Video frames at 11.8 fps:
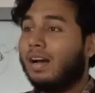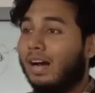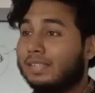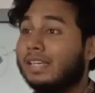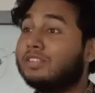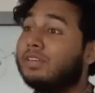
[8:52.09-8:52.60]

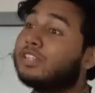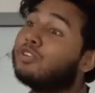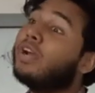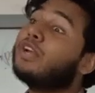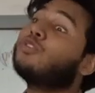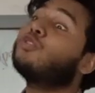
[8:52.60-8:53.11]
a sensor is
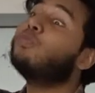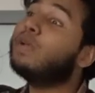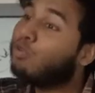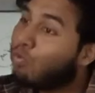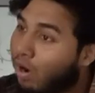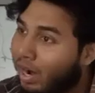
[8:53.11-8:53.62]
going to
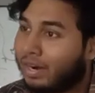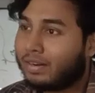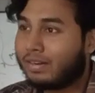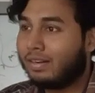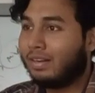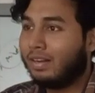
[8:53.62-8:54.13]
be
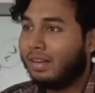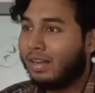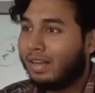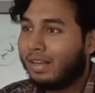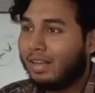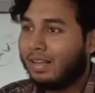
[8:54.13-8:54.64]
worked.
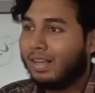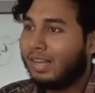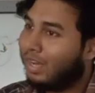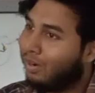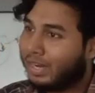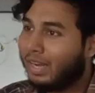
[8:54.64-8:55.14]

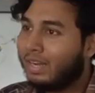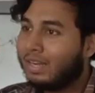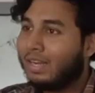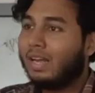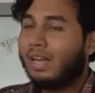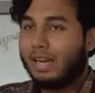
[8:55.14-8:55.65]
Okay?
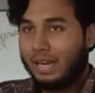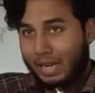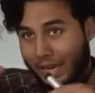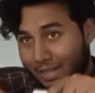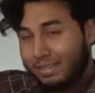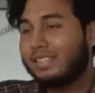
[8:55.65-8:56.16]

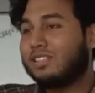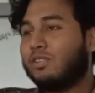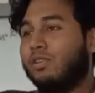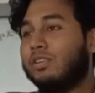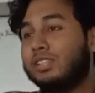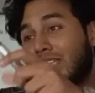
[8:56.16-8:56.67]
In this
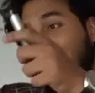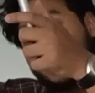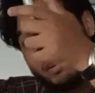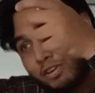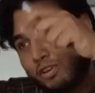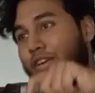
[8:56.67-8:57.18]
course,
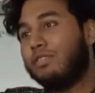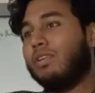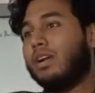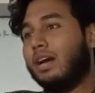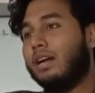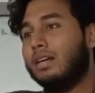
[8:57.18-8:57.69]
you are going to
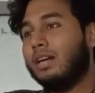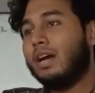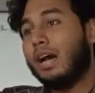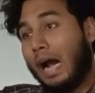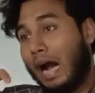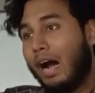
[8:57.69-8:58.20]
learn
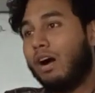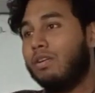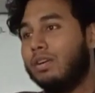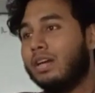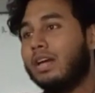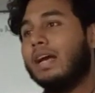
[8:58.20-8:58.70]

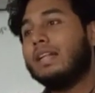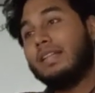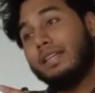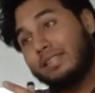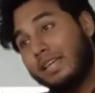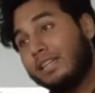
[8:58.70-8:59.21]
how
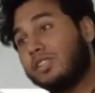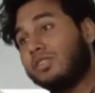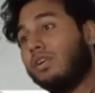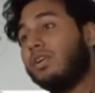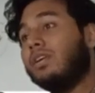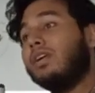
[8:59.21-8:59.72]
this
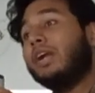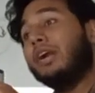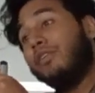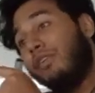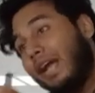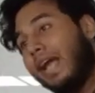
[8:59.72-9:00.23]
sensor
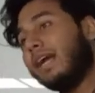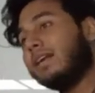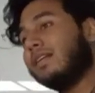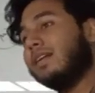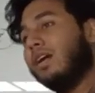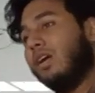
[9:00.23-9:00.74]

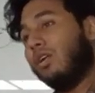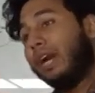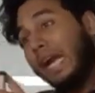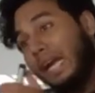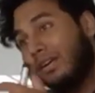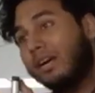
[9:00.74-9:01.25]
react or
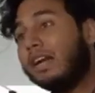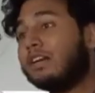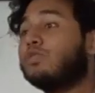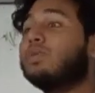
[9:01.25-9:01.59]
interact